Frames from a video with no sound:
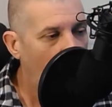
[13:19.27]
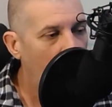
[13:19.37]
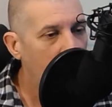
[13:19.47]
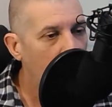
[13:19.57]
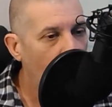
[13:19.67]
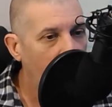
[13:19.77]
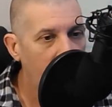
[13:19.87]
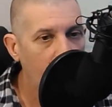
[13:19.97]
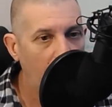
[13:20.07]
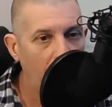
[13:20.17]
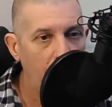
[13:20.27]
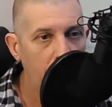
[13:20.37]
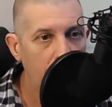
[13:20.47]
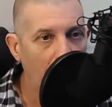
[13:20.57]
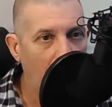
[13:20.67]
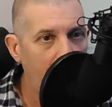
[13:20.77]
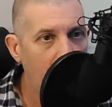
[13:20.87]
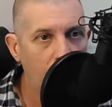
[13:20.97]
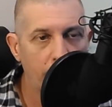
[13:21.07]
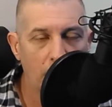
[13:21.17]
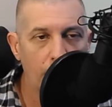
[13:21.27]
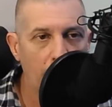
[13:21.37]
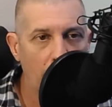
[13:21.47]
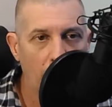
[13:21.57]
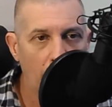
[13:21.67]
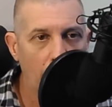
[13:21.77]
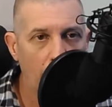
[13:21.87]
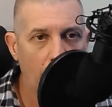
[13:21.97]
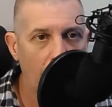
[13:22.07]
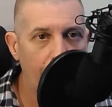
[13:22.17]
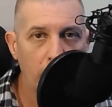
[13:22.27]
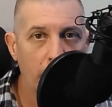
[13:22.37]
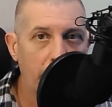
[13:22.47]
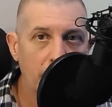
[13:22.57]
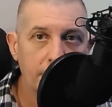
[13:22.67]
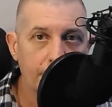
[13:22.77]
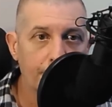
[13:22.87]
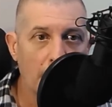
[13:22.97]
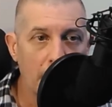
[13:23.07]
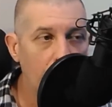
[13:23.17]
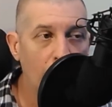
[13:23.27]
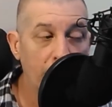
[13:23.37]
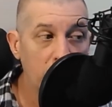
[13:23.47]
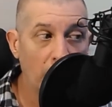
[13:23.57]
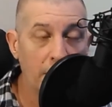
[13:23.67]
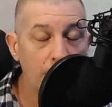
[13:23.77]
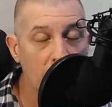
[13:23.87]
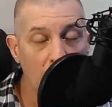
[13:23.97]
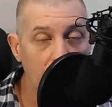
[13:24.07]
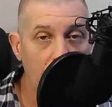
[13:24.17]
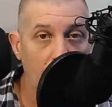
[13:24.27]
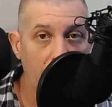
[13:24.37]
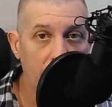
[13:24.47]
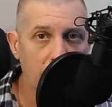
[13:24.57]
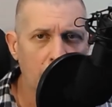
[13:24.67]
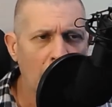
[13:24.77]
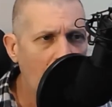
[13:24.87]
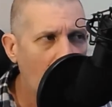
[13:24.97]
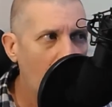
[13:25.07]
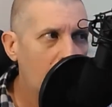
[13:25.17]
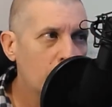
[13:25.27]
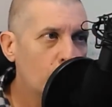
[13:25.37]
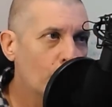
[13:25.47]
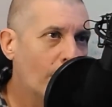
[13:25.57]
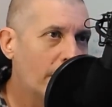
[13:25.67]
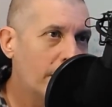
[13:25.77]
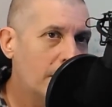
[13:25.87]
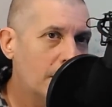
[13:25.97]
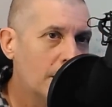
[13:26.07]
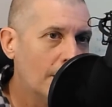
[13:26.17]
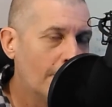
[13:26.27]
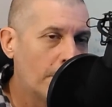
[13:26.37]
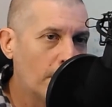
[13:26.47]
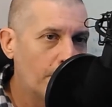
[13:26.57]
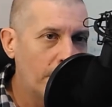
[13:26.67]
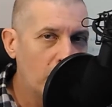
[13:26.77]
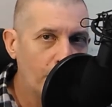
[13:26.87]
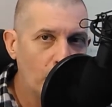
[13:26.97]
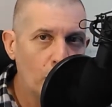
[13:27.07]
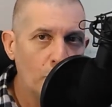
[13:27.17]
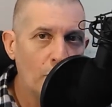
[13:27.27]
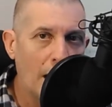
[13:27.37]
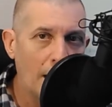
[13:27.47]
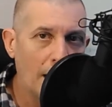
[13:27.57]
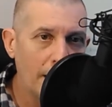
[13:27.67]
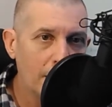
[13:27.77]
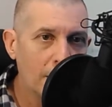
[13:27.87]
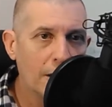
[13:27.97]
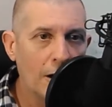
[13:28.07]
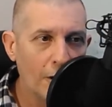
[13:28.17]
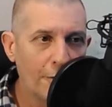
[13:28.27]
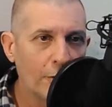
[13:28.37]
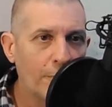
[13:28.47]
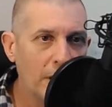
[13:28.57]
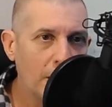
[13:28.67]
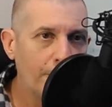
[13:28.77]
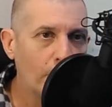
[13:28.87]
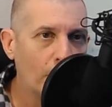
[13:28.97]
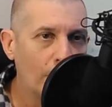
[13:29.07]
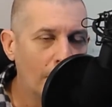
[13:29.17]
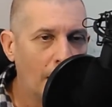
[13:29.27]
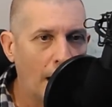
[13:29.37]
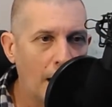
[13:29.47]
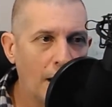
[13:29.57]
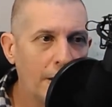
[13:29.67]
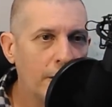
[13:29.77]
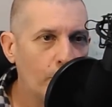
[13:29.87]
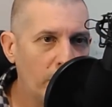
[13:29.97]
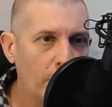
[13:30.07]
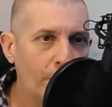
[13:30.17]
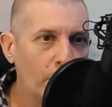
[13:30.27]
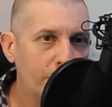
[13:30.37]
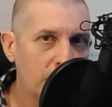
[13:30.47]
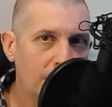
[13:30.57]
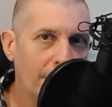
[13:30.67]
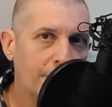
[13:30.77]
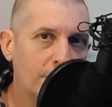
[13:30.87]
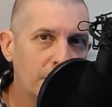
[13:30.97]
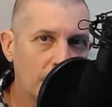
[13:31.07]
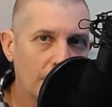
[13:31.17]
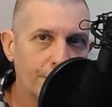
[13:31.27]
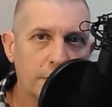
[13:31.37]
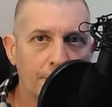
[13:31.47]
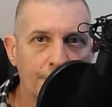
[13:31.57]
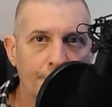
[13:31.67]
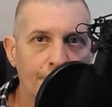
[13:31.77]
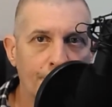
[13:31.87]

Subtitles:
How do you break that? I don't know that I have a good answer. I don't know that James has a good answer. How do you break people who hire other people, hiring people just like themselves?